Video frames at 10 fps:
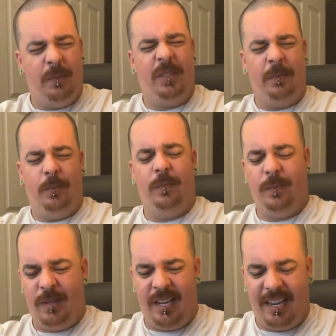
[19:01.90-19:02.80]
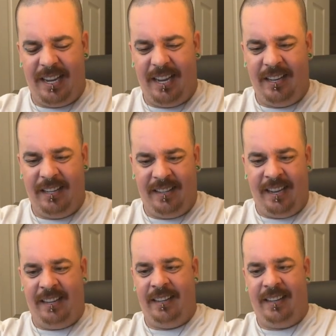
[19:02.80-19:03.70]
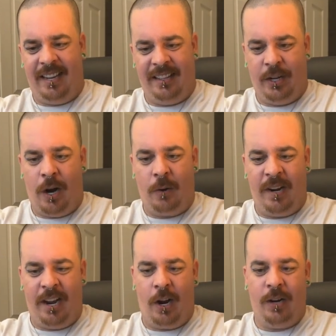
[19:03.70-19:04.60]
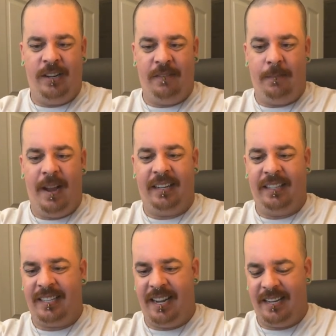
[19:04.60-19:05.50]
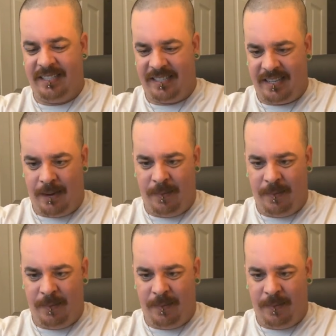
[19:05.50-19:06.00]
put some, like, they're already hard enough magnetized.